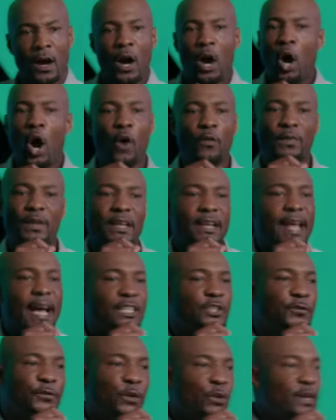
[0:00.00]
over the
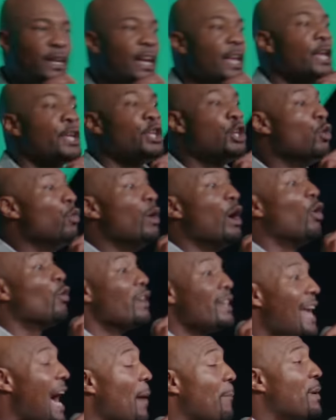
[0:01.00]
next few years. You will
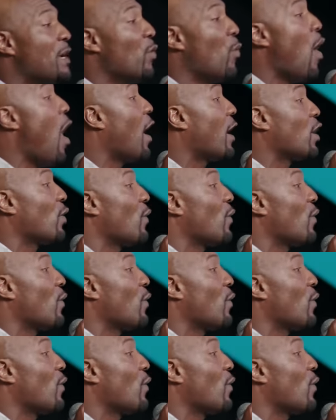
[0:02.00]
not be walking